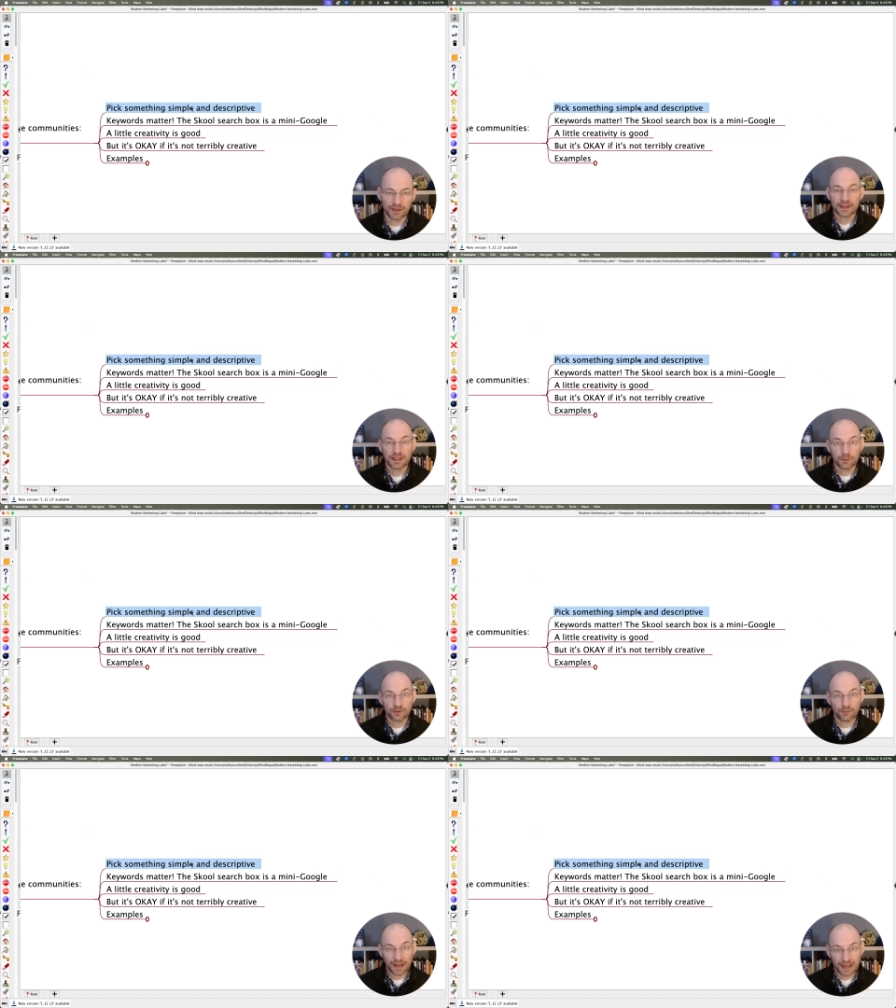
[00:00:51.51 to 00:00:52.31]
Keywords
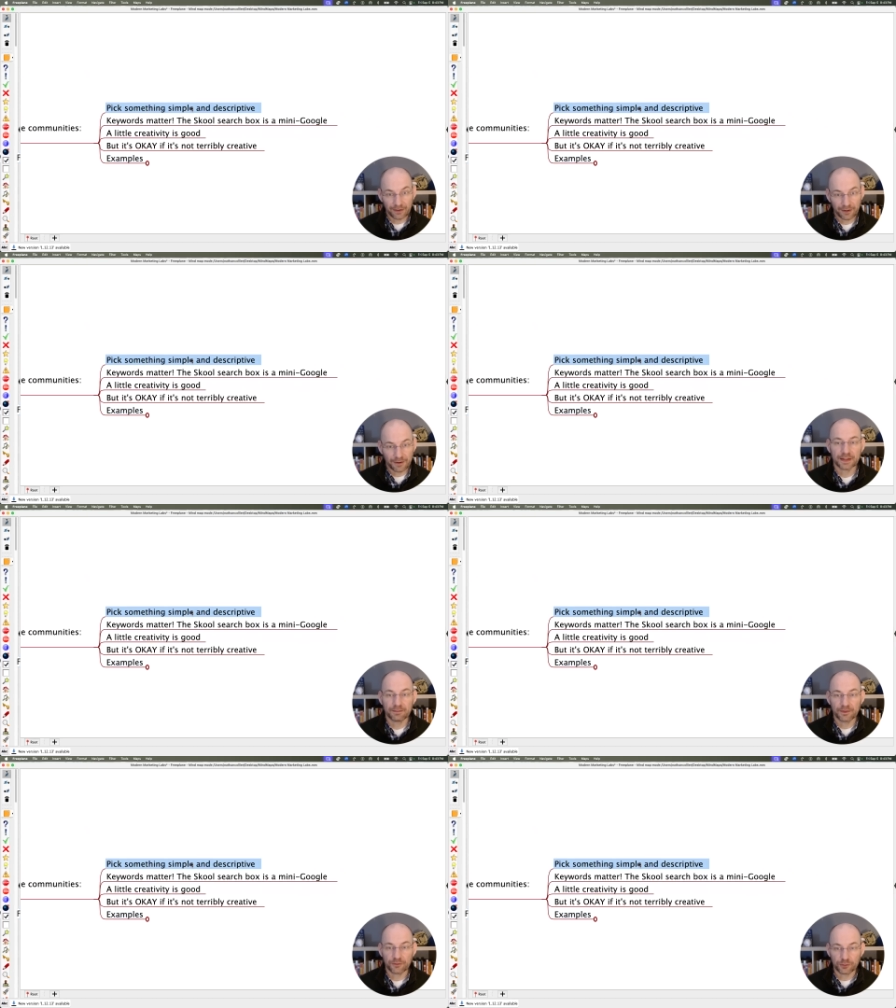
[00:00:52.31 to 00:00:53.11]
matter.
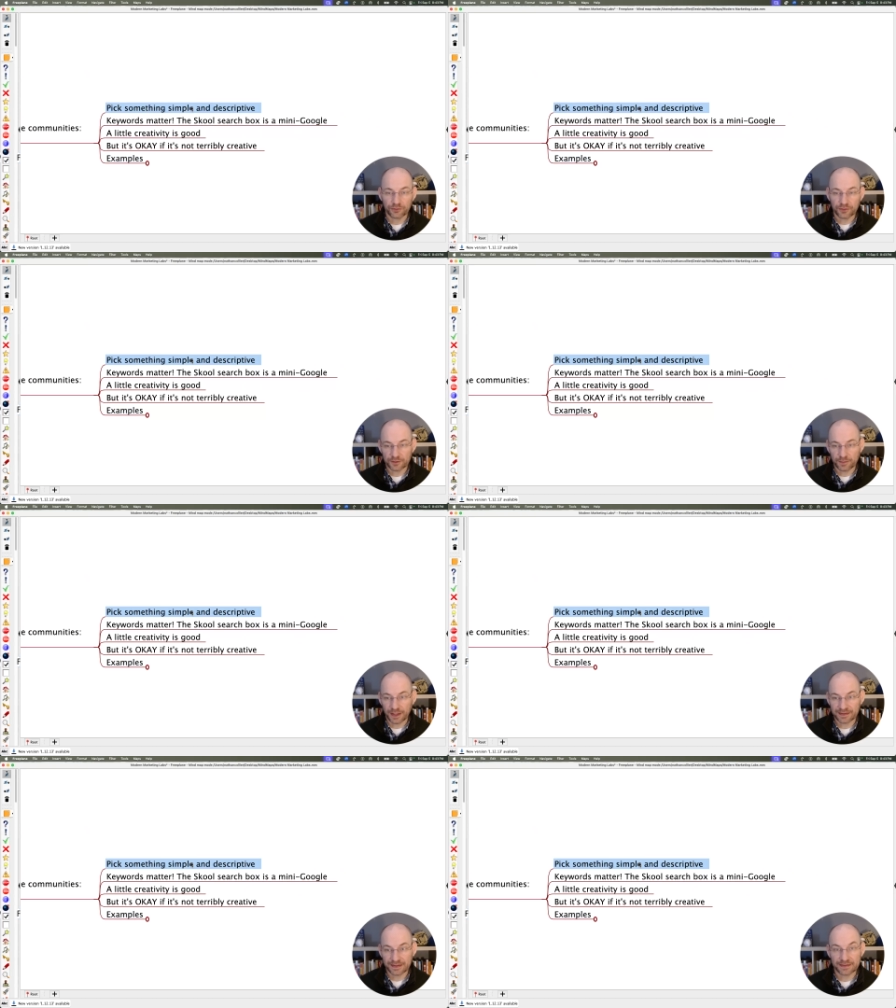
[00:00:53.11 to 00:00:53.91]
The Skool search
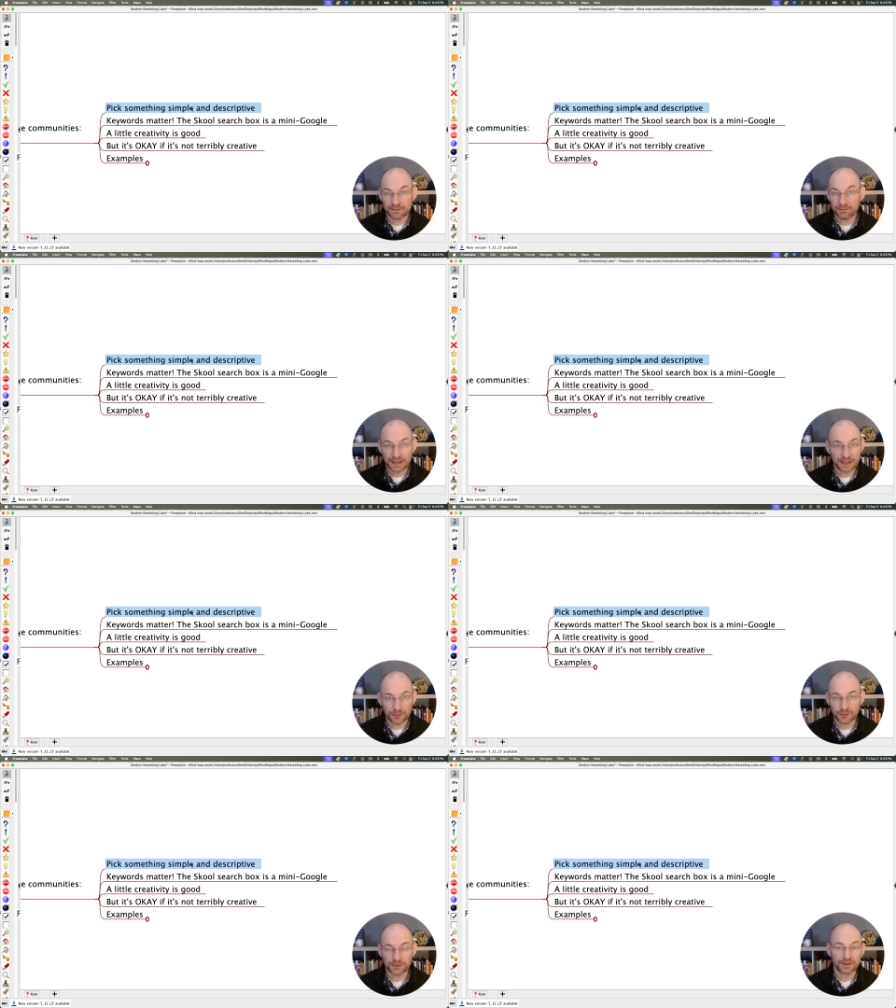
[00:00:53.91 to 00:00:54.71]
box, it's a mini
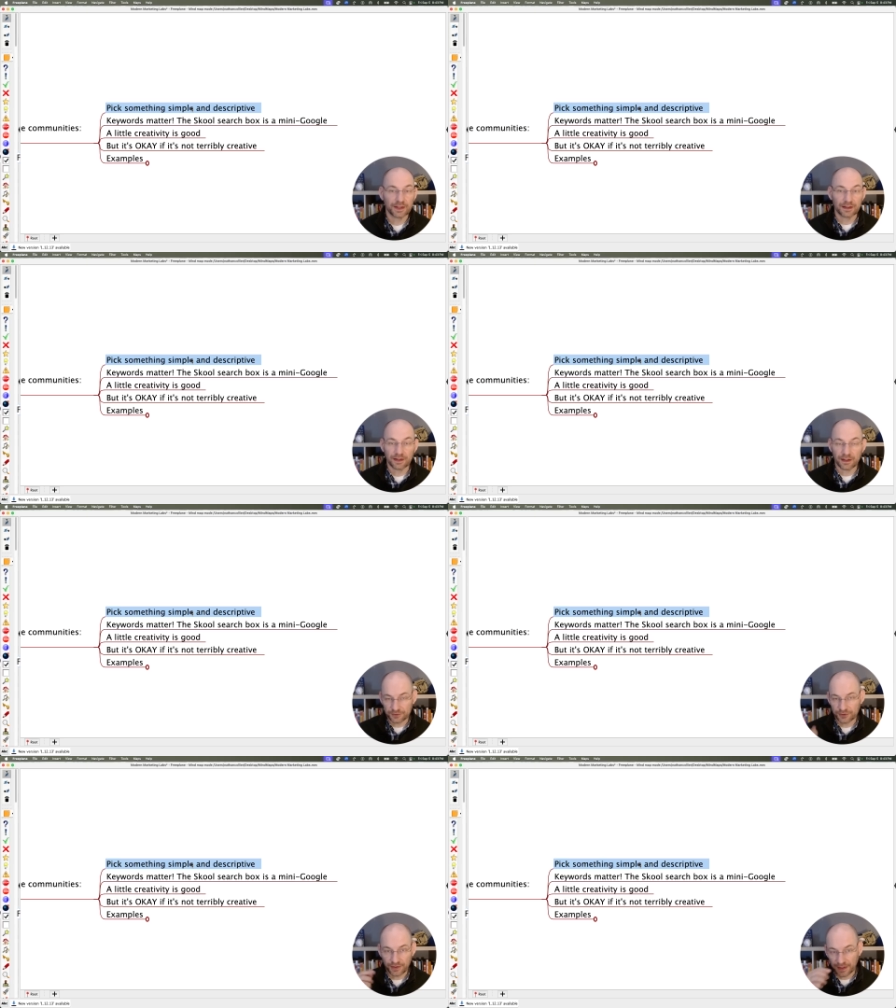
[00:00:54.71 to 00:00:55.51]
Google. I'll
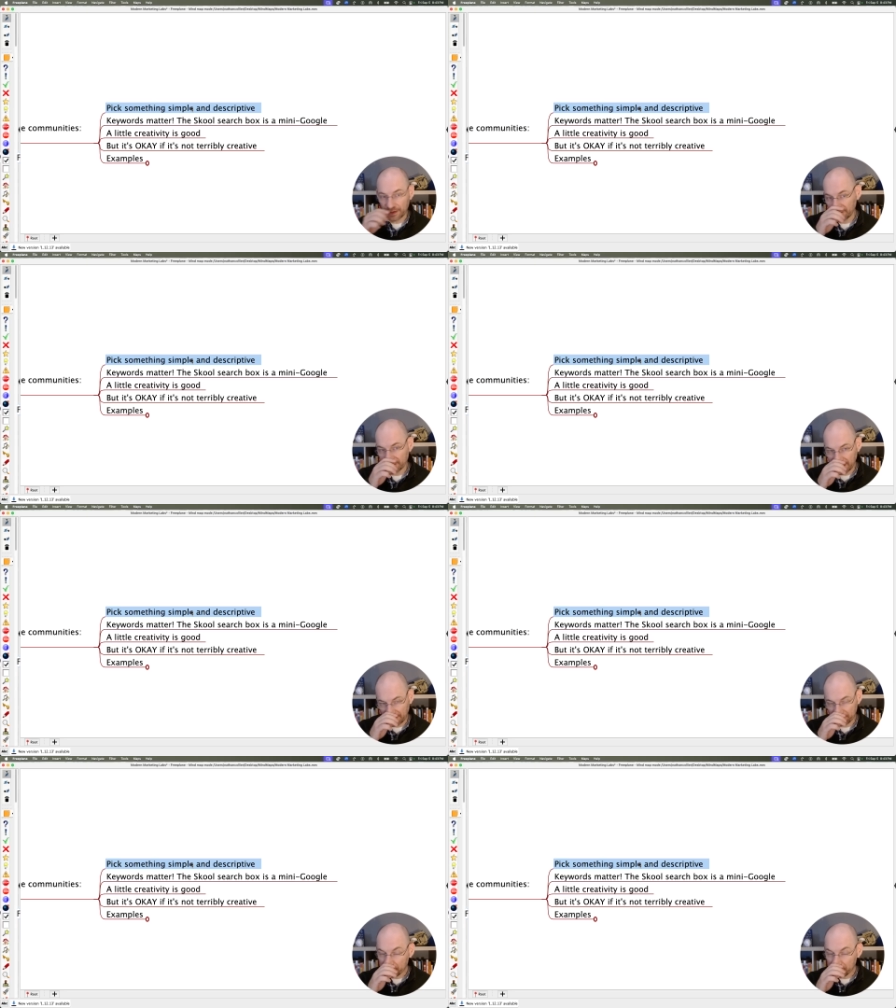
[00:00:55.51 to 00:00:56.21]
show you that here in a second.